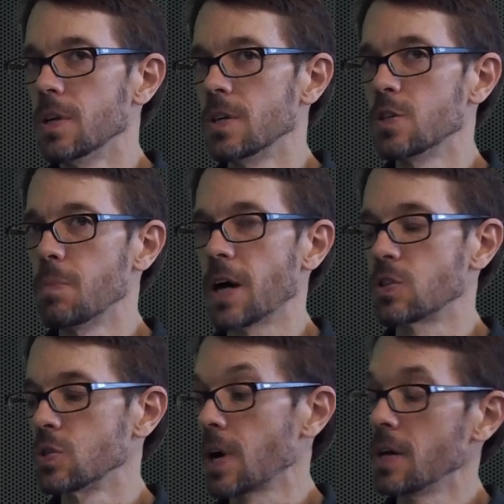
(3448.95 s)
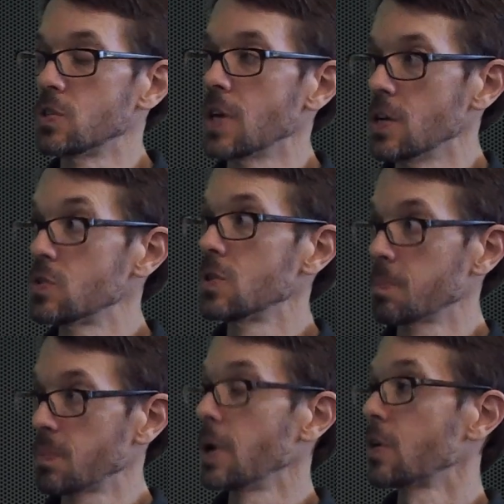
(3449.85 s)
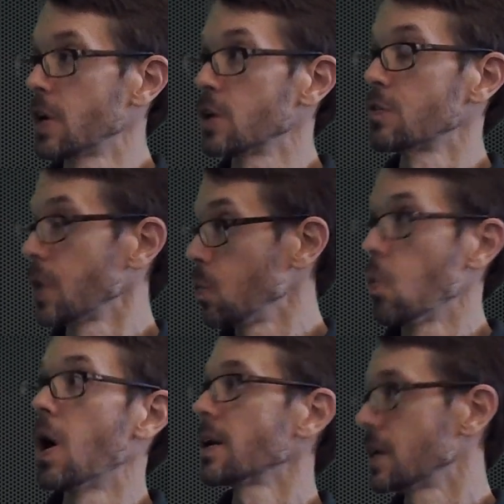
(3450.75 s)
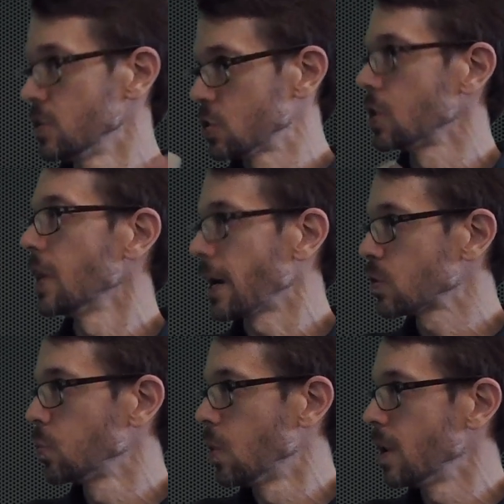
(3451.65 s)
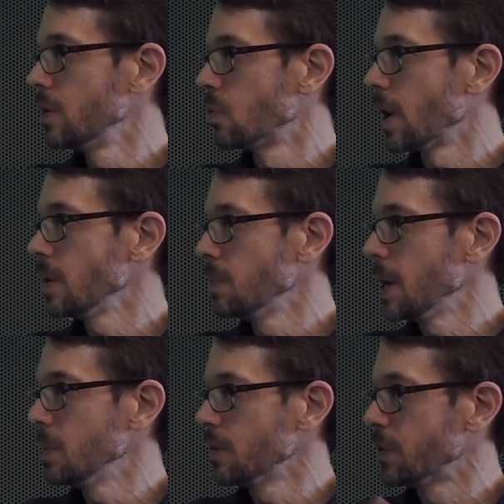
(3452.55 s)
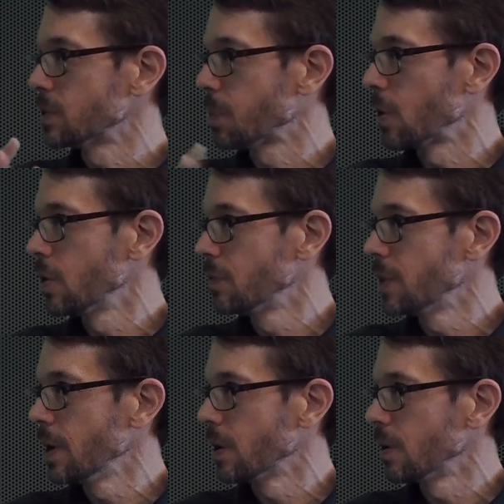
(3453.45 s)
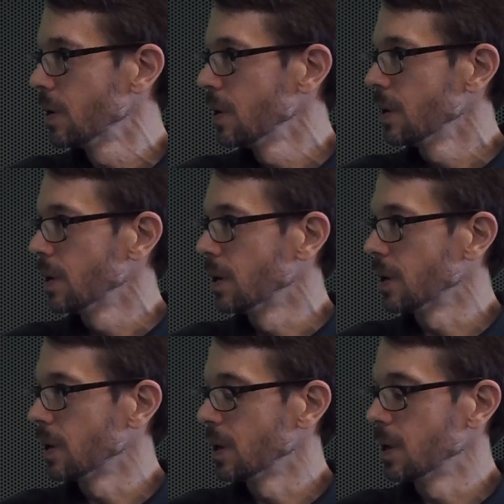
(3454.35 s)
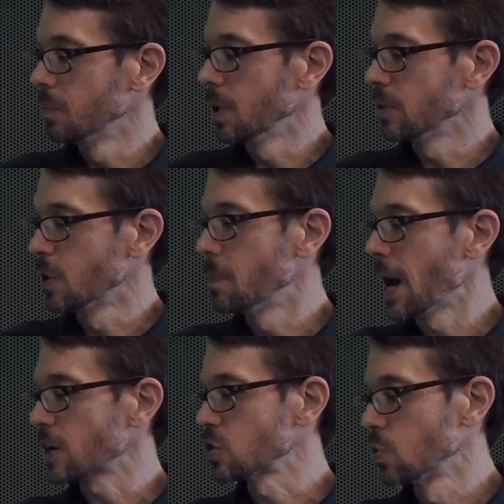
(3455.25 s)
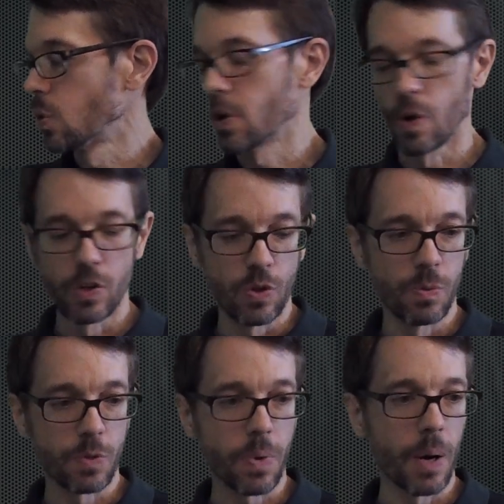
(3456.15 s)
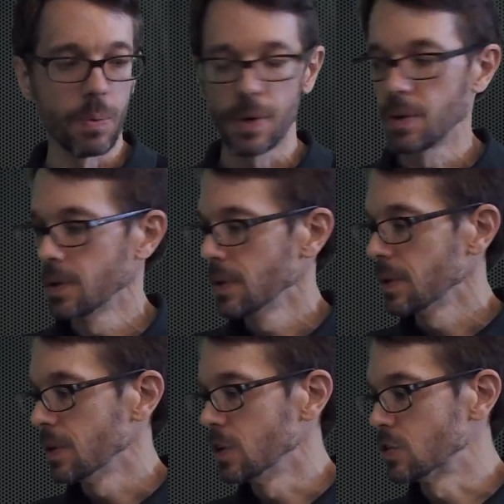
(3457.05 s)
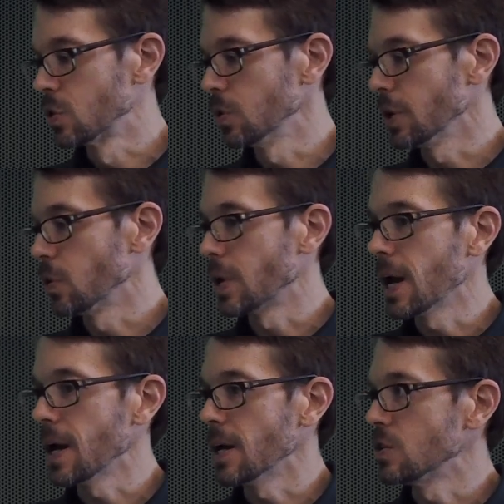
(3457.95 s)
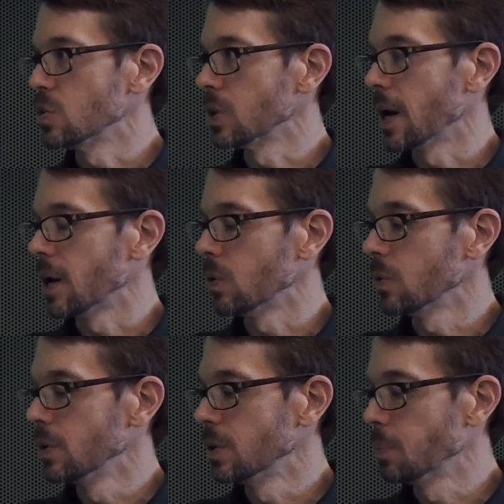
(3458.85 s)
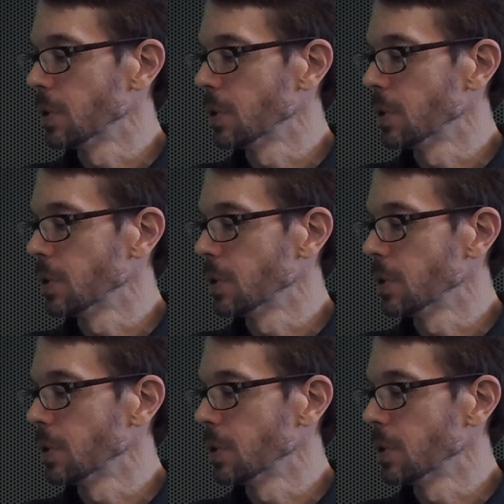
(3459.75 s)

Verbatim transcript: the Dungeon Master's Guide says the player character if they want can select one, right? Maybe if it's part of their um, yeah. their backstory, or I assume that's probably certainly okay to allow the